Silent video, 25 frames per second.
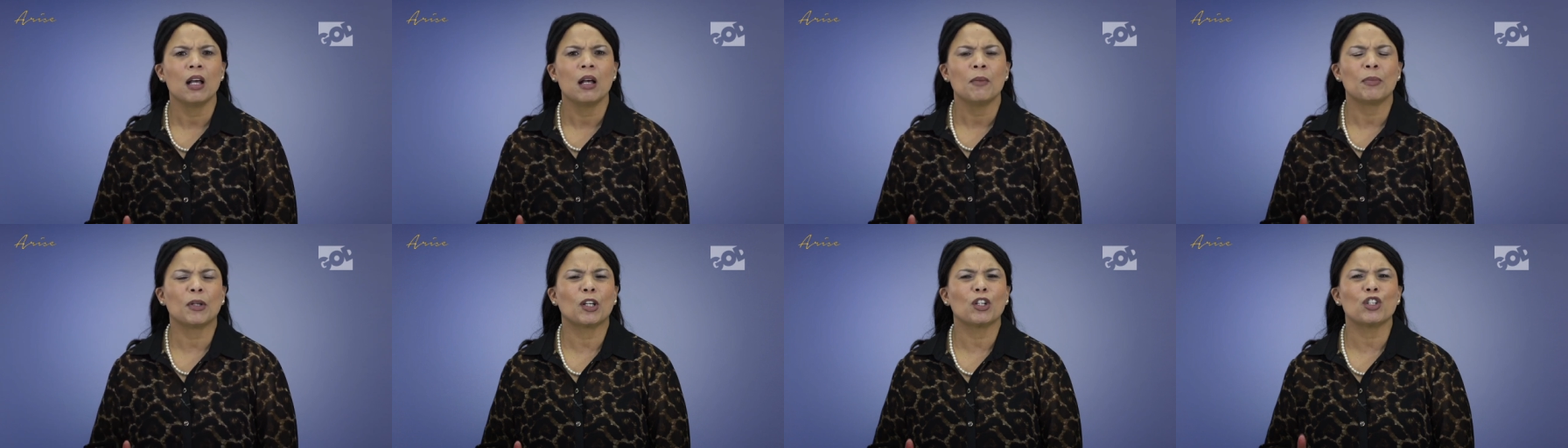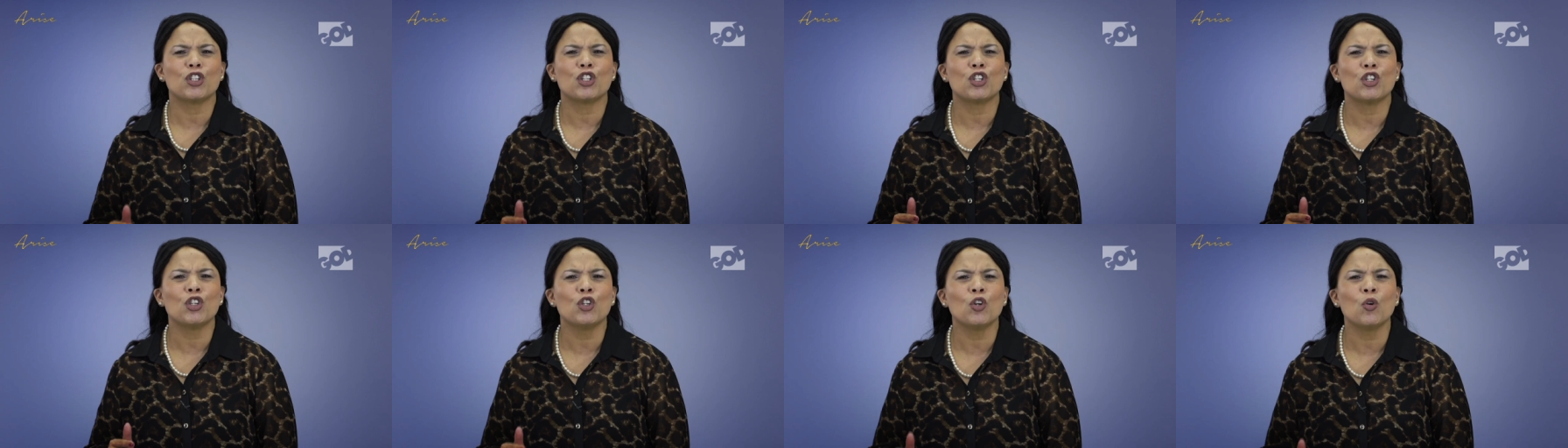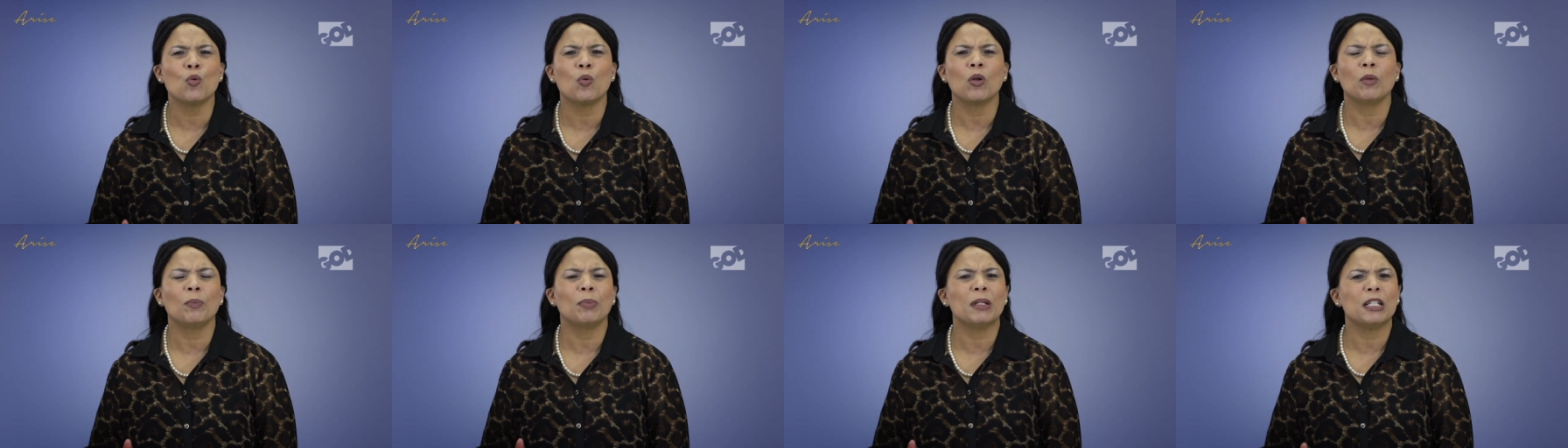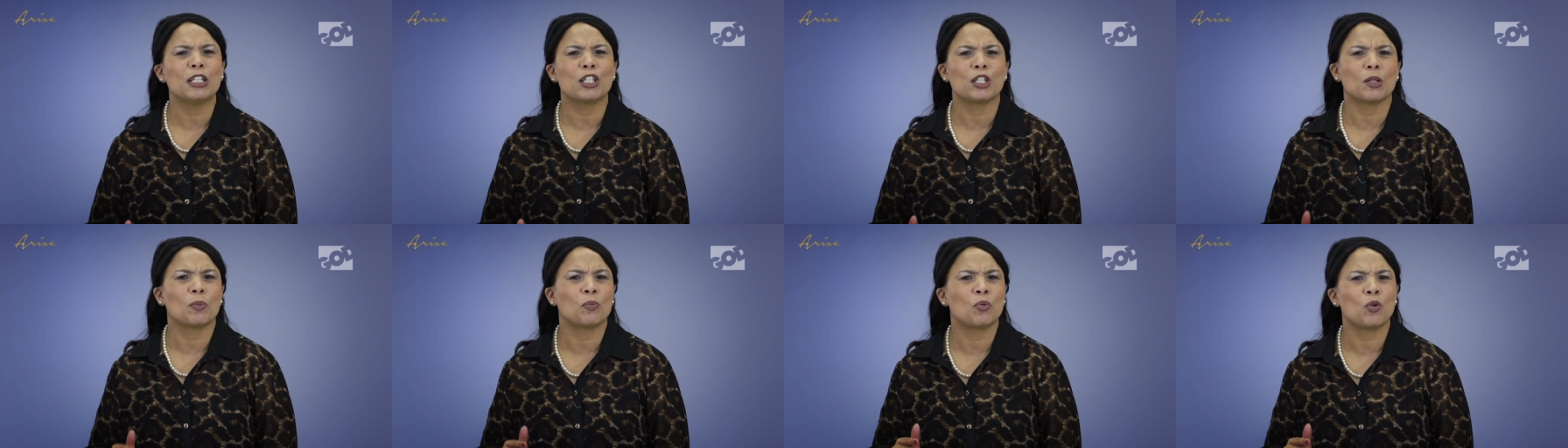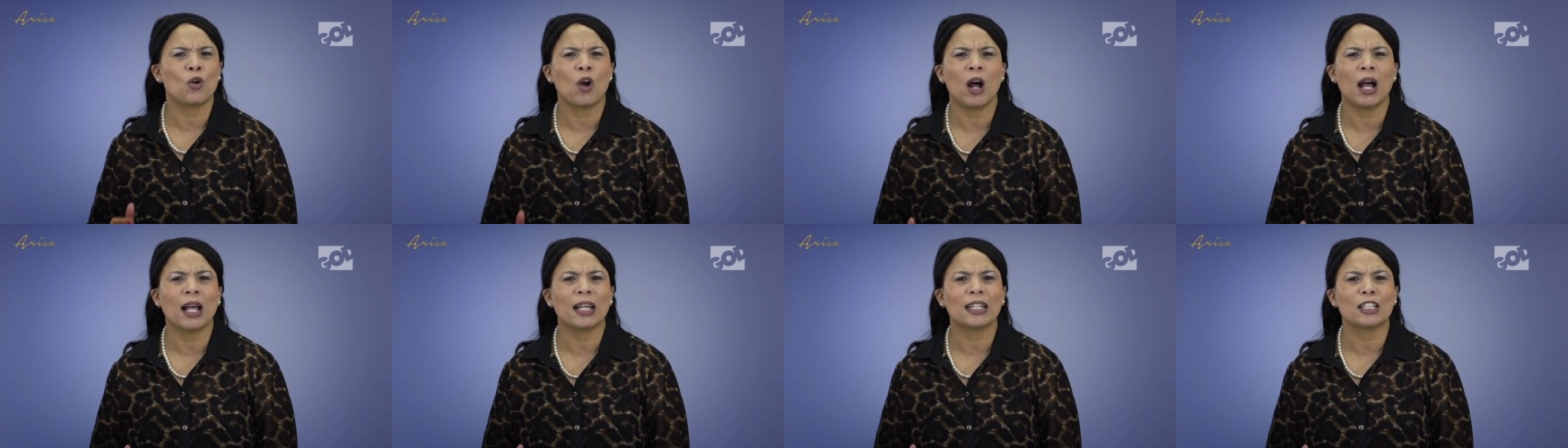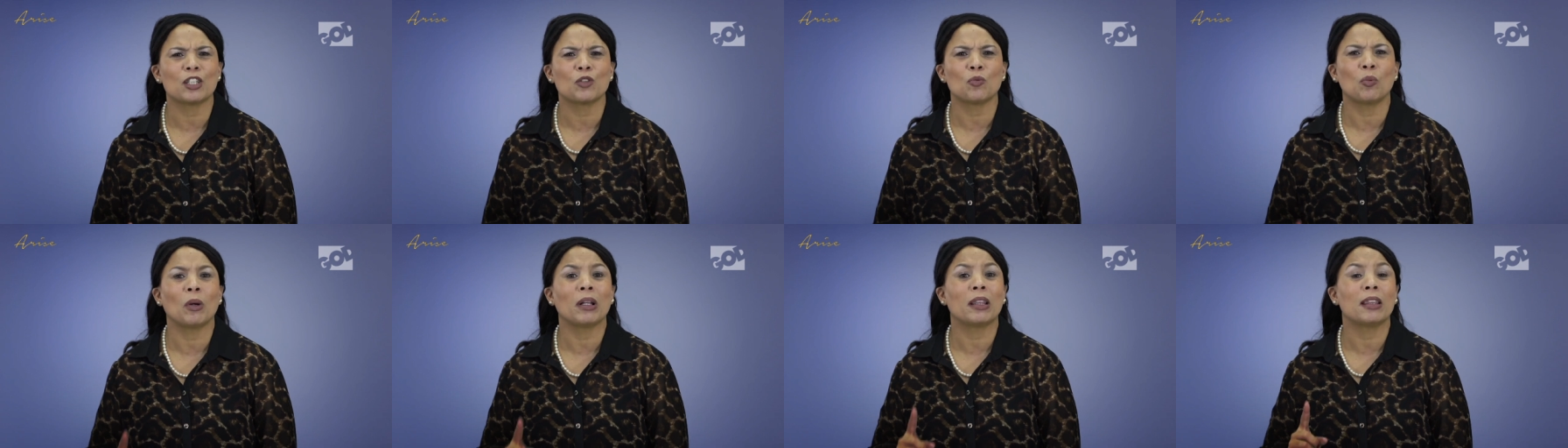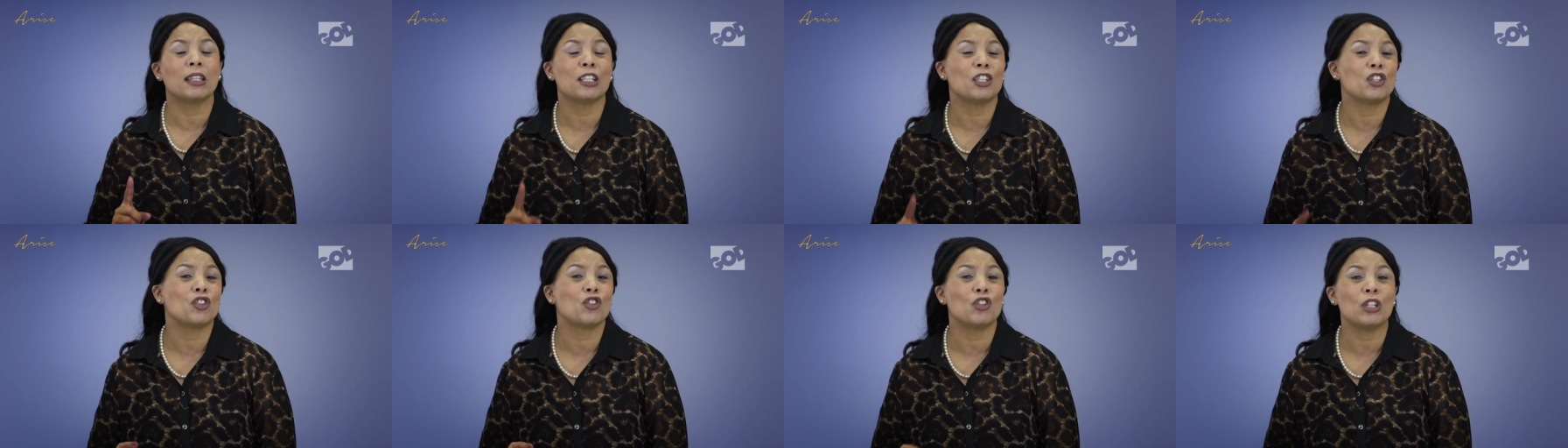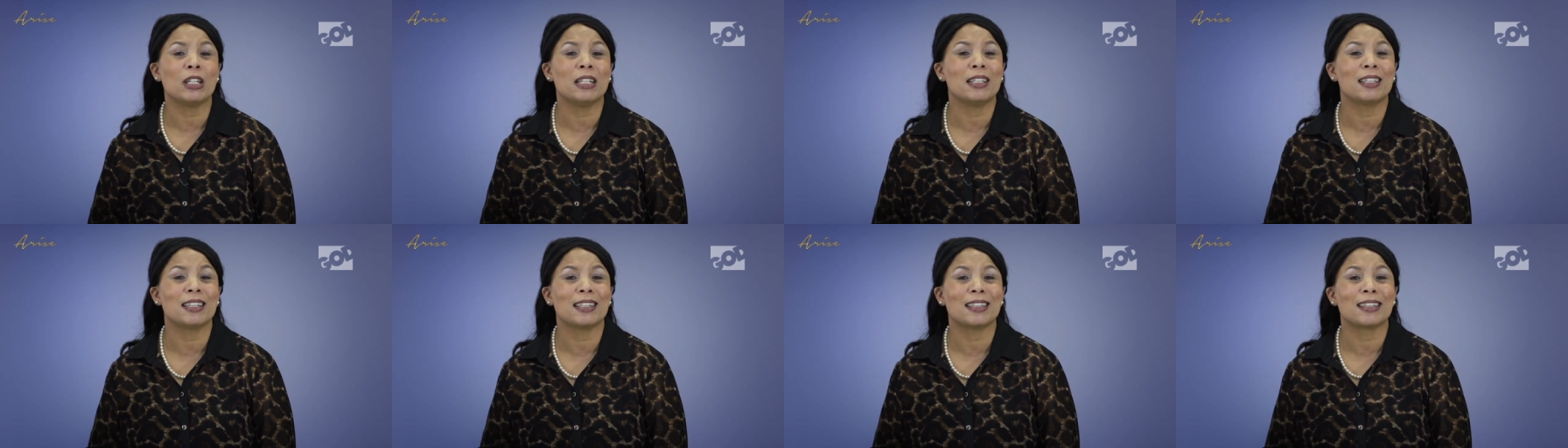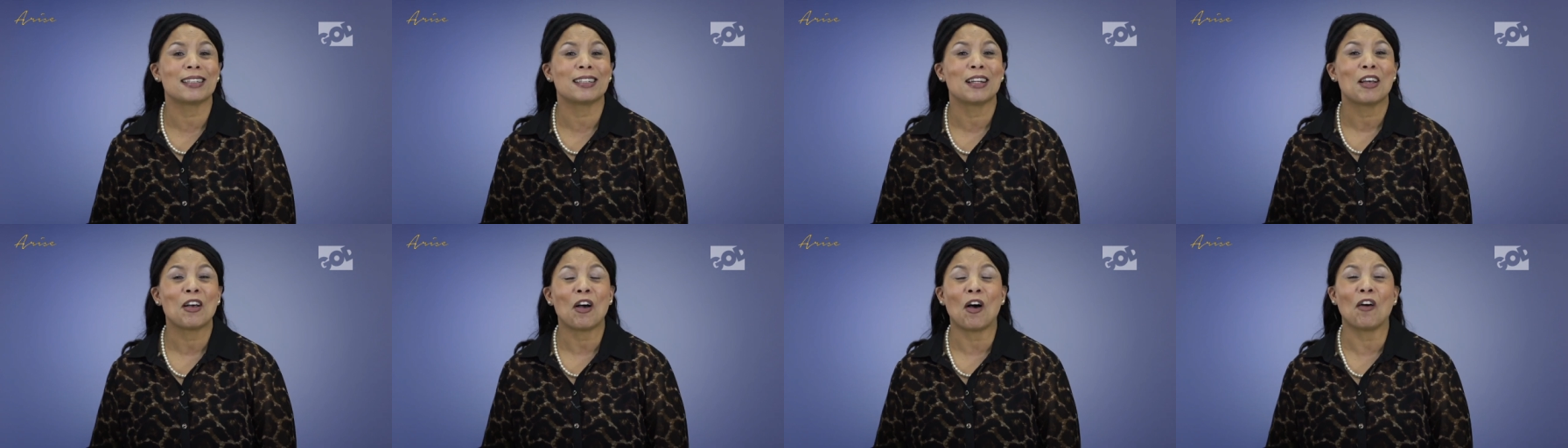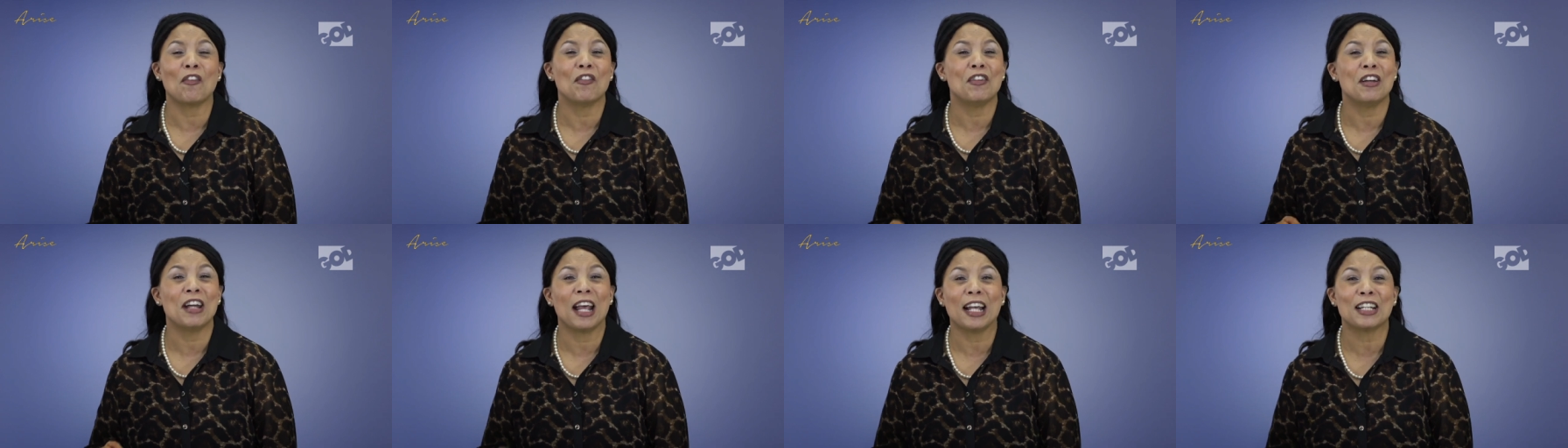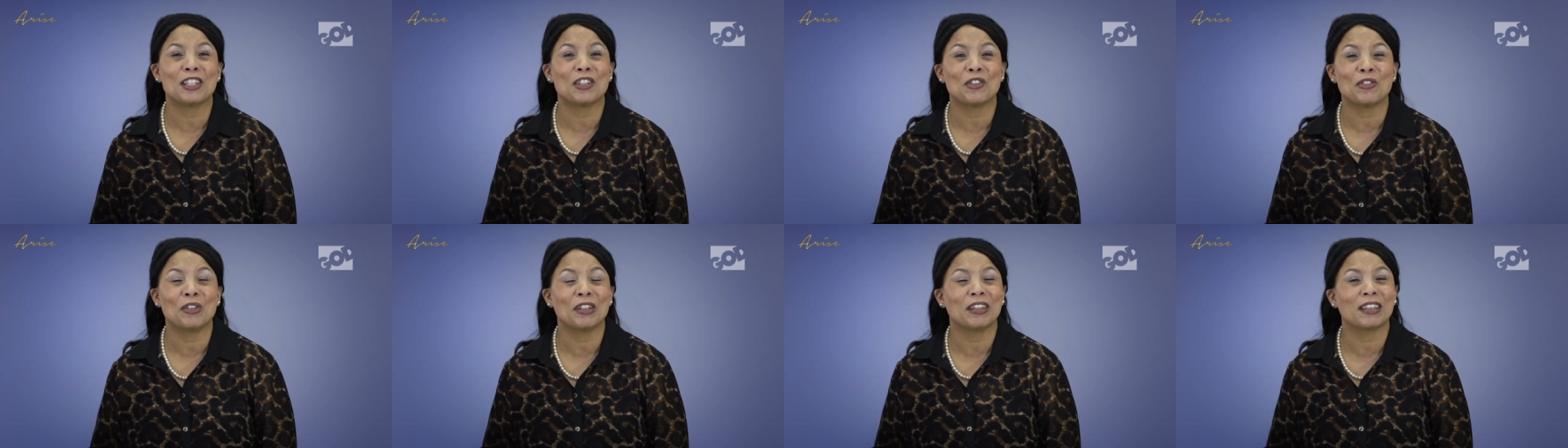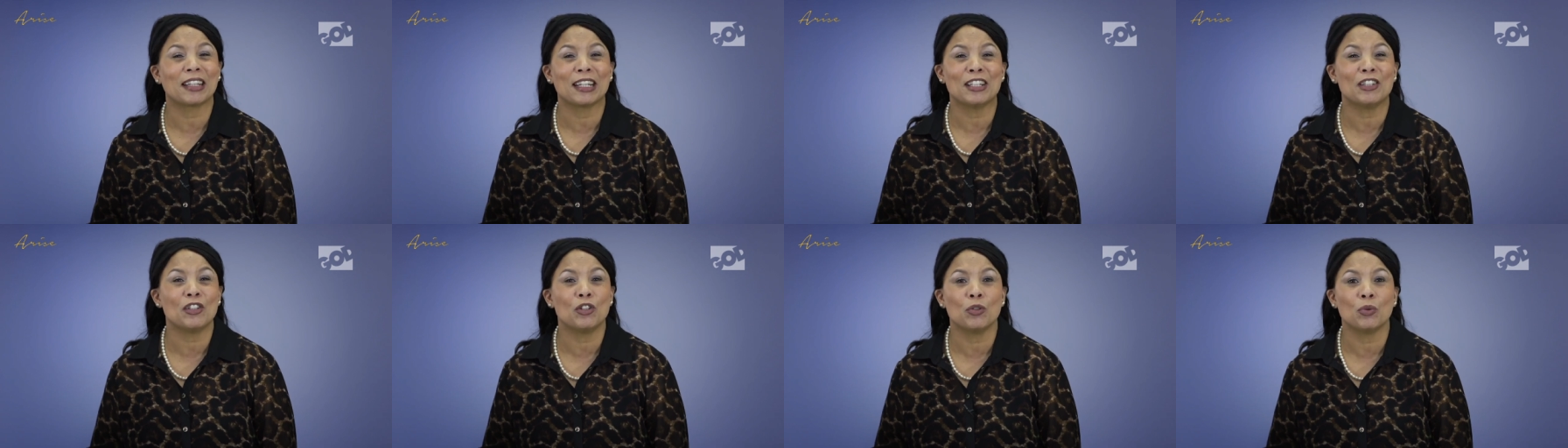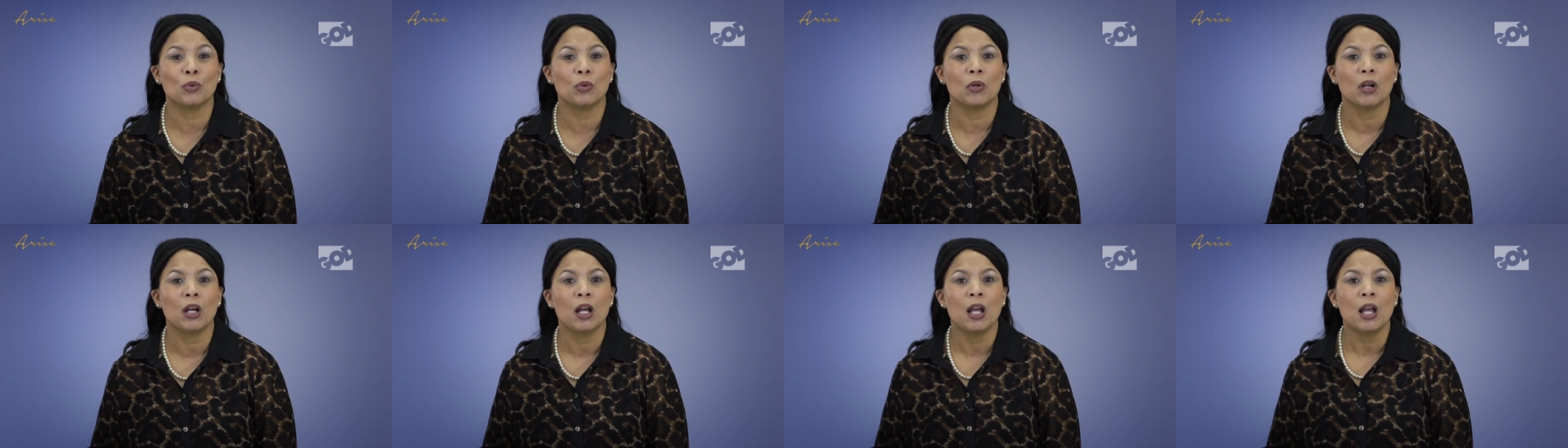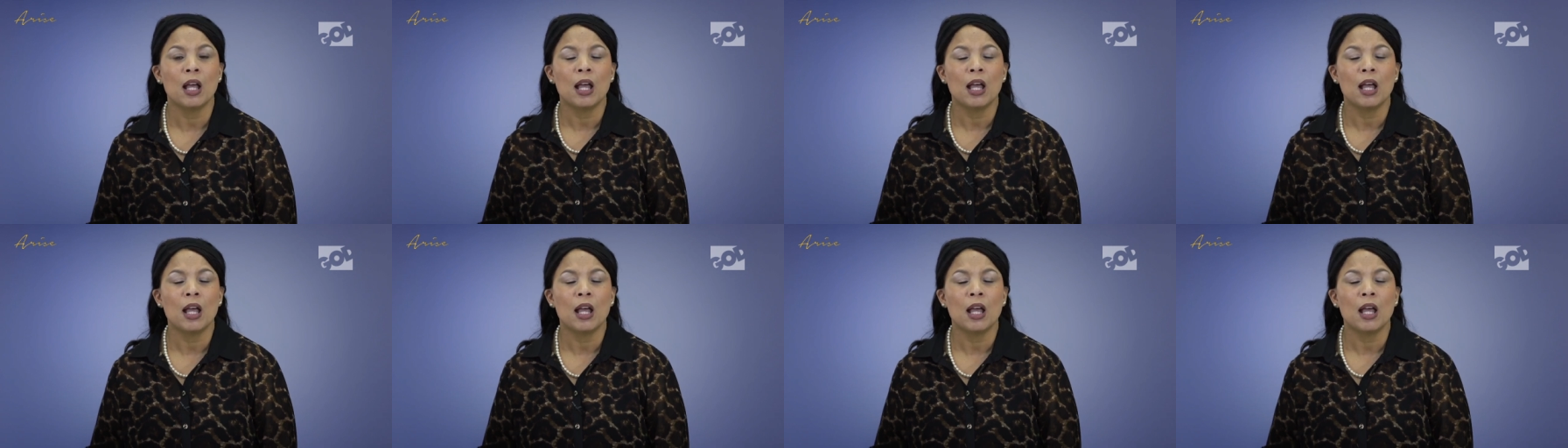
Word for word: because you will be surprised what this Jesus of Nazareth can do.